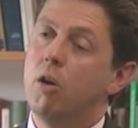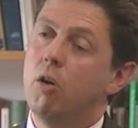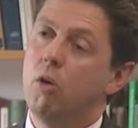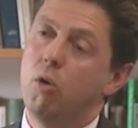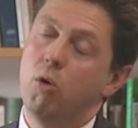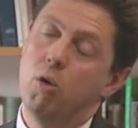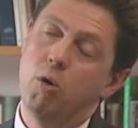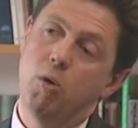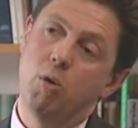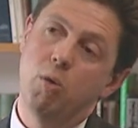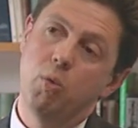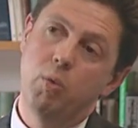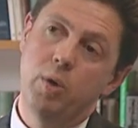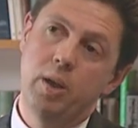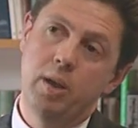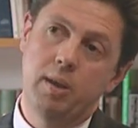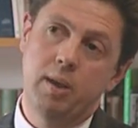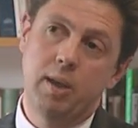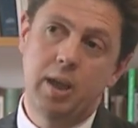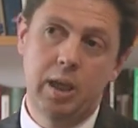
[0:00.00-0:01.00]
or
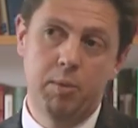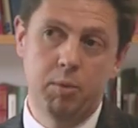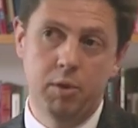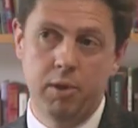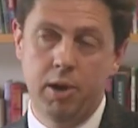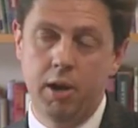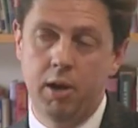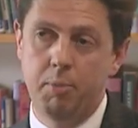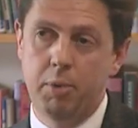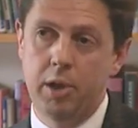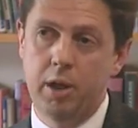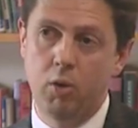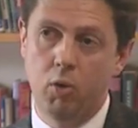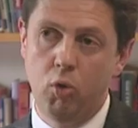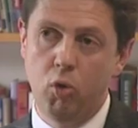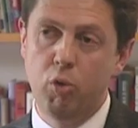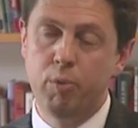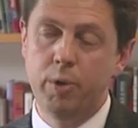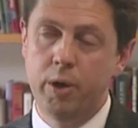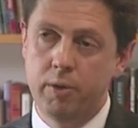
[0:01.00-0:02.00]
with chemotherapy or
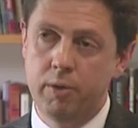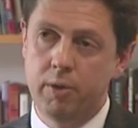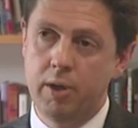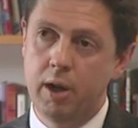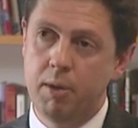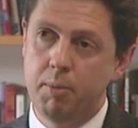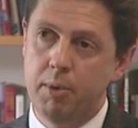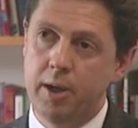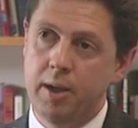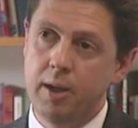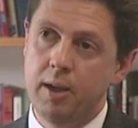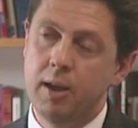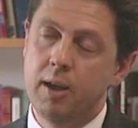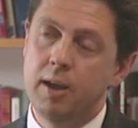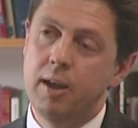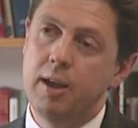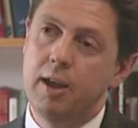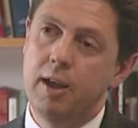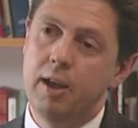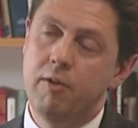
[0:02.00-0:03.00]
hormone therapy
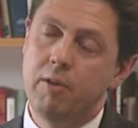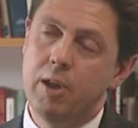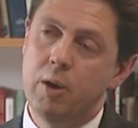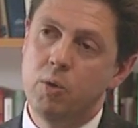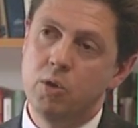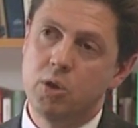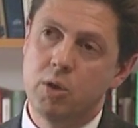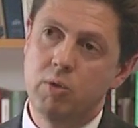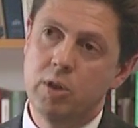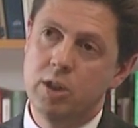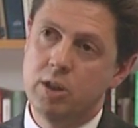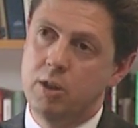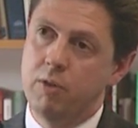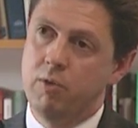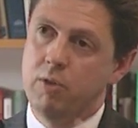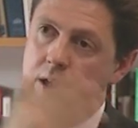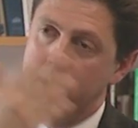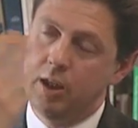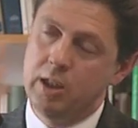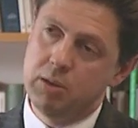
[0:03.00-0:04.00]
if there was a risk of
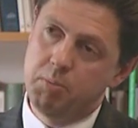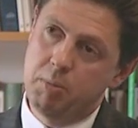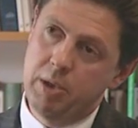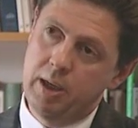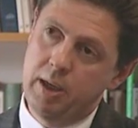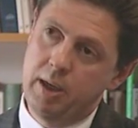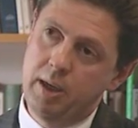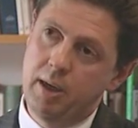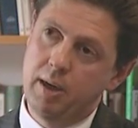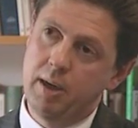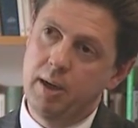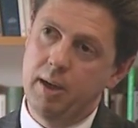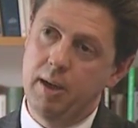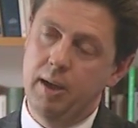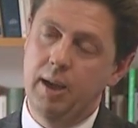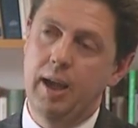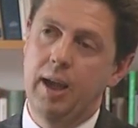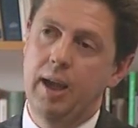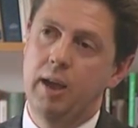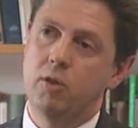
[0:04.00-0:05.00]
things being
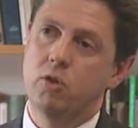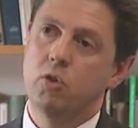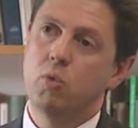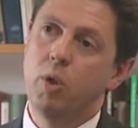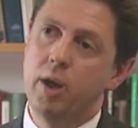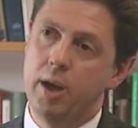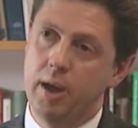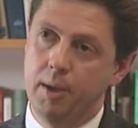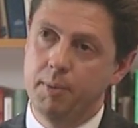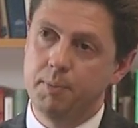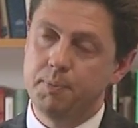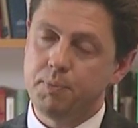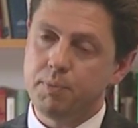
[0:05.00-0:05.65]
elsewhere.